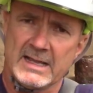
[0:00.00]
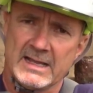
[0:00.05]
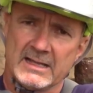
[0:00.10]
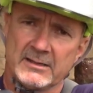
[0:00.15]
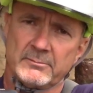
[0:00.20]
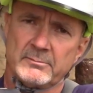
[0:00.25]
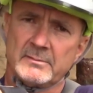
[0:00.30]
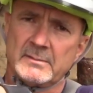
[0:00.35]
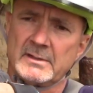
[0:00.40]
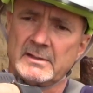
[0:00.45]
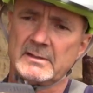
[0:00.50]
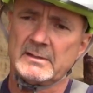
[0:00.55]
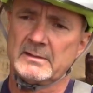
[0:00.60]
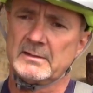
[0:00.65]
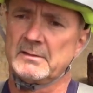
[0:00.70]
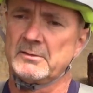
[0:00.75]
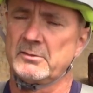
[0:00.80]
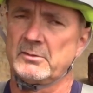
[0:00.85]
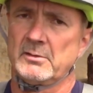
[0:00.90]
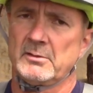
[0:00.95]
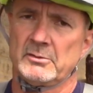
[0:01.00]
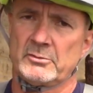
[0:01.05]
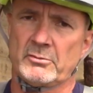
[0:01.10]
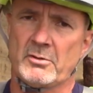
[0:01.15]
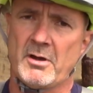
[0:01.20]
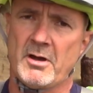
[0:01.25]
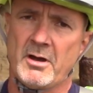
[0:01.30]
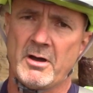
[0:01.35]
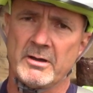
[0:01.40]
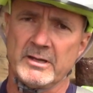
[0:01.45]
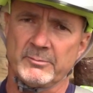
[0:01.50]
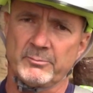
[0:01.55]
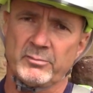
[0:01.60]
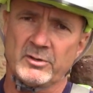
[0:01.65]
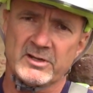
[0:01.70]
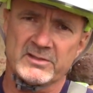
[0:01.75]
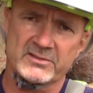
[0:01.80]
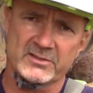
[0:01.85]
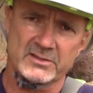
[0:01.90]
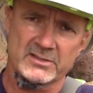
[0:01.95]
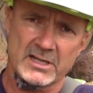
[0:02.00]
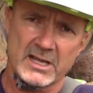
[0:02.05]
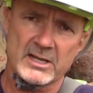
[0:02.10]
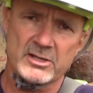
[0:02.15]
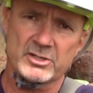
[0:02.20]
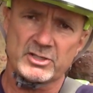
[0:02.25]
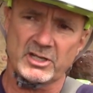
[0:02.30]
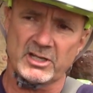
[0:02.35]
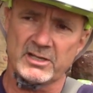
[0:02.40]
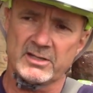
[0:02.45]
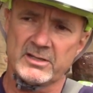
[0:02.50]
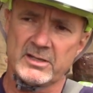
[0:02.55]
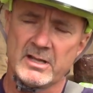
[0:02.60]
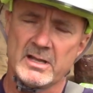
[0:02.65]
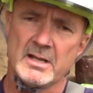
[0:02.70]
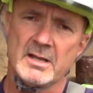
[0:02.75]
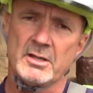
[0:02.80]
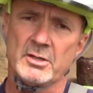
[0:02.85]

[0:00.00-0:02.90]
hand draw and presentation,